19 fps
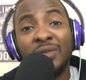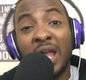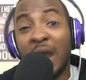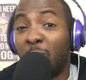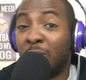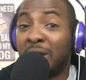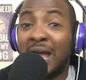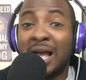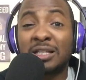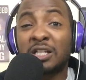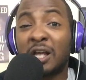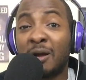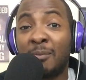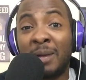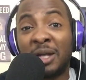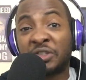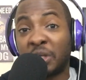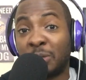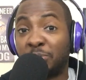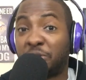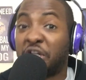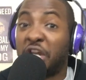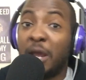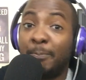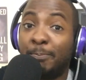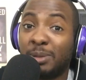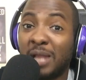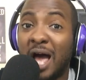And we're not talking about some
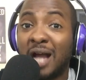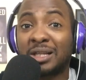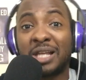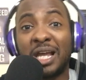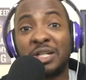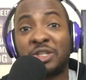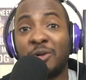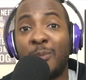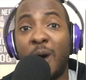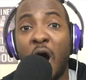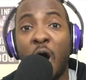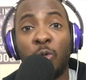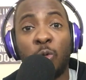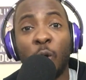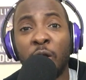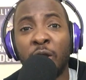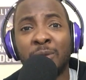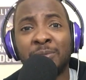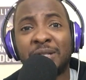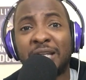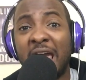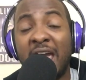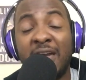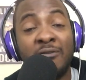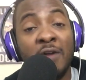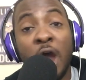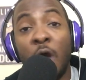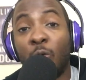chip block that Jamal Williams
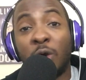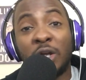gave.